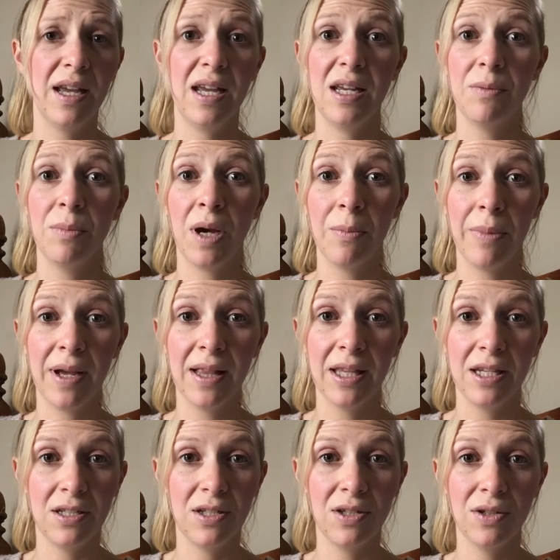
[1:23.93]
in my
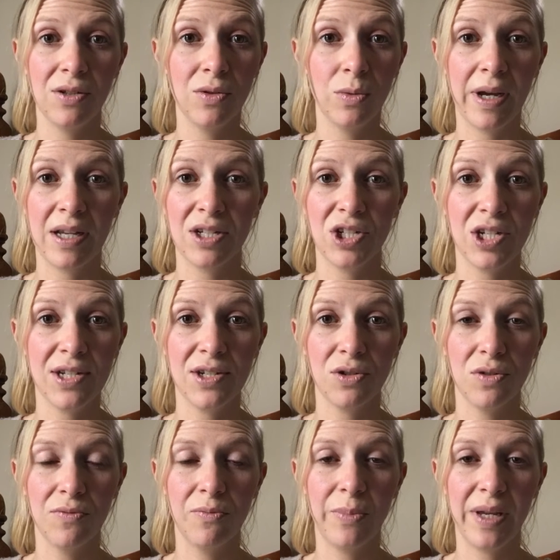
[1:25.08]
belly too where she
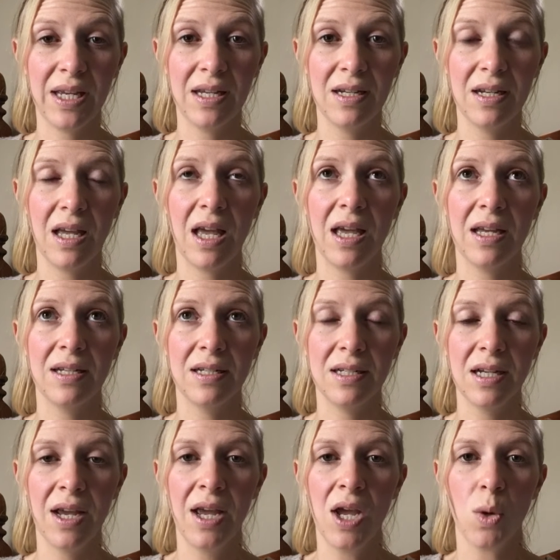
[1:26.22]
should have been, and
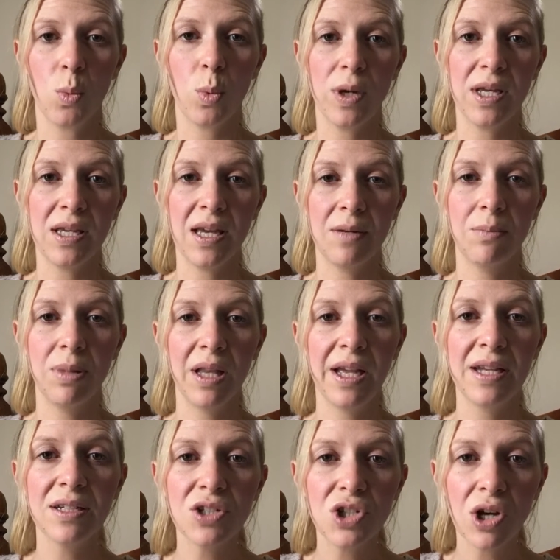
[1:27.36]
we had
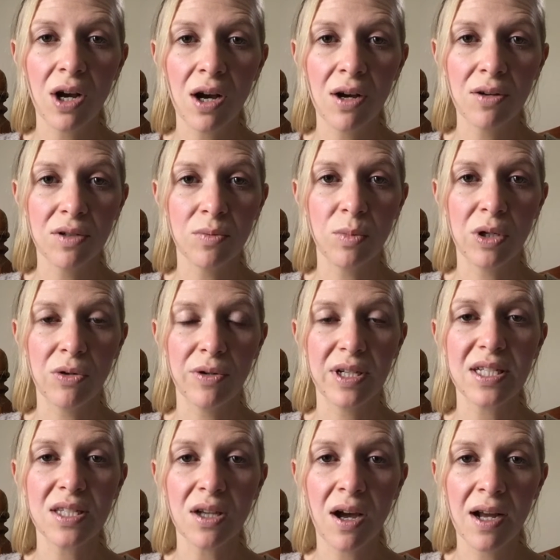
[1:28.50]
planned a child and we were
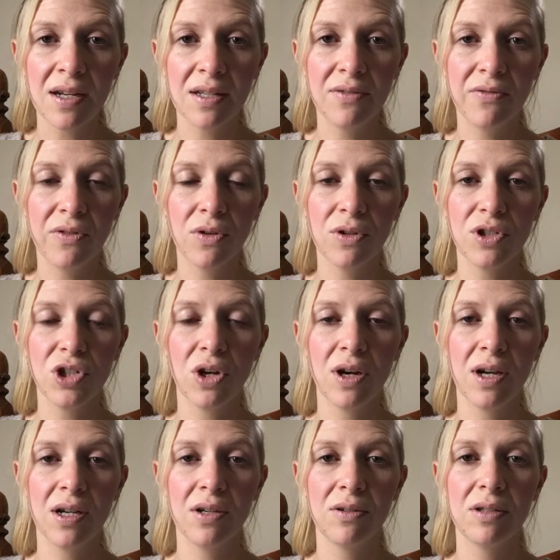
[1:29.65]
excited for a
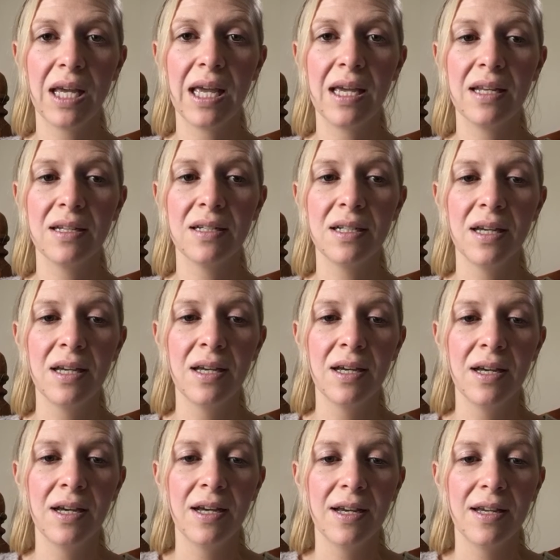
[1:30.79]
child and
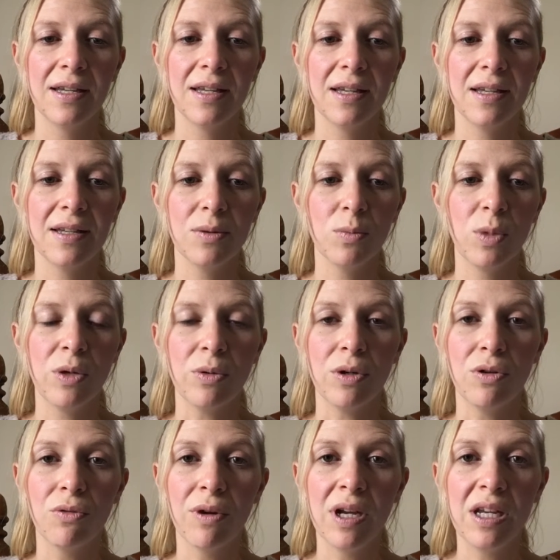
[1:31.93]
we were
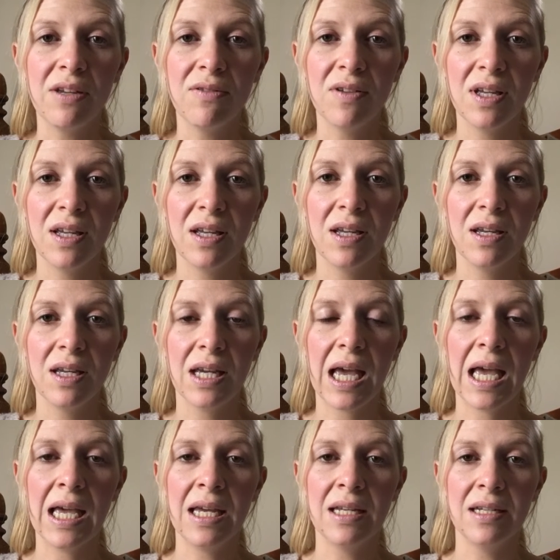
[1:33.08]
grieving,
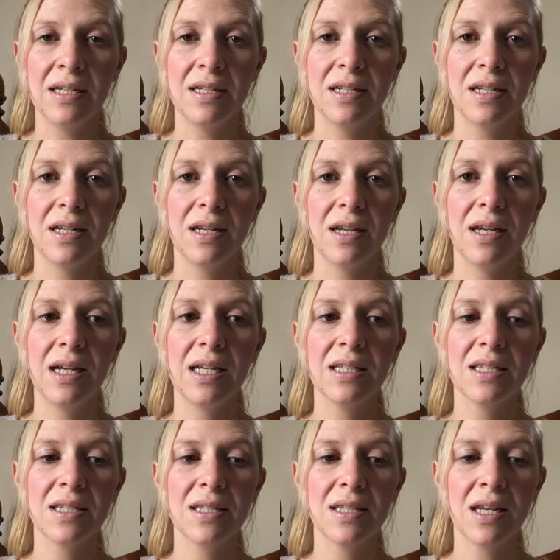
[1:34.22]
and
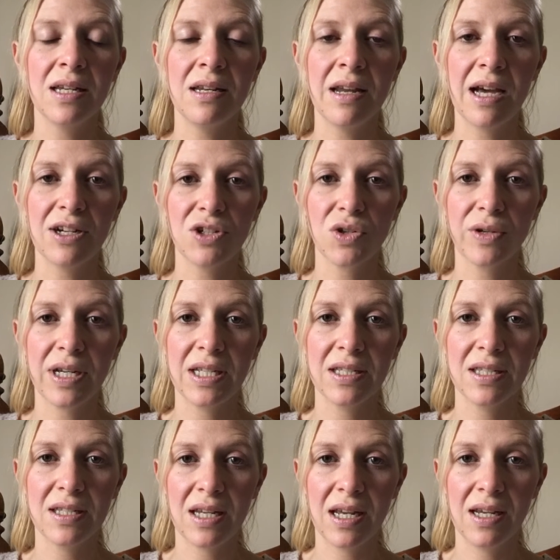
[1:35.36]
it's a natural
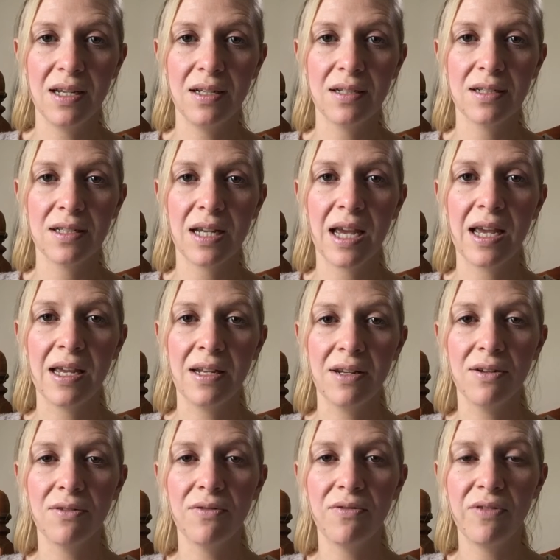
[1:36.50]
instinct
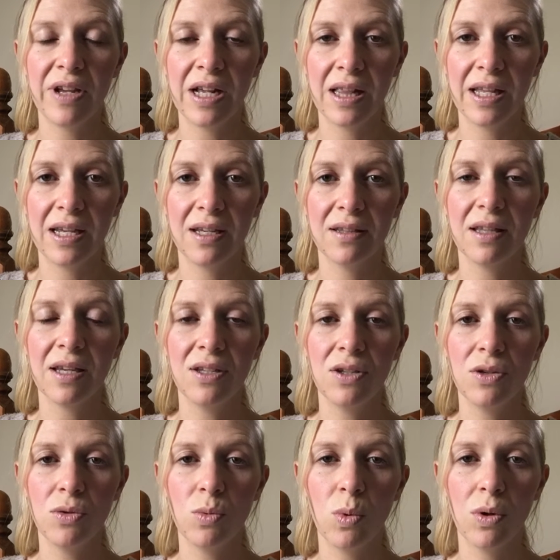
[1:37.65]
and feeling that
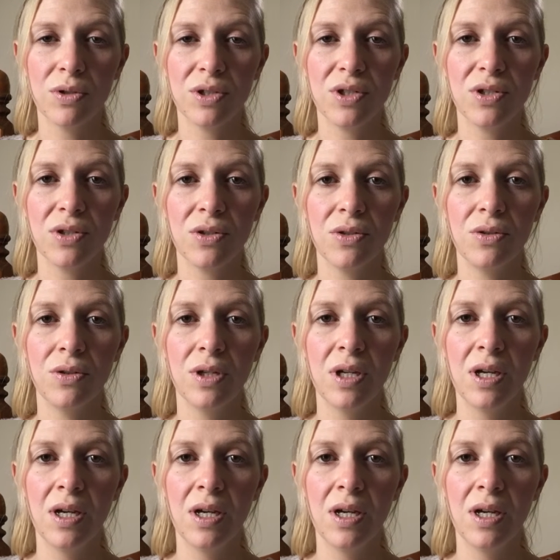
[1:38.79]
you want to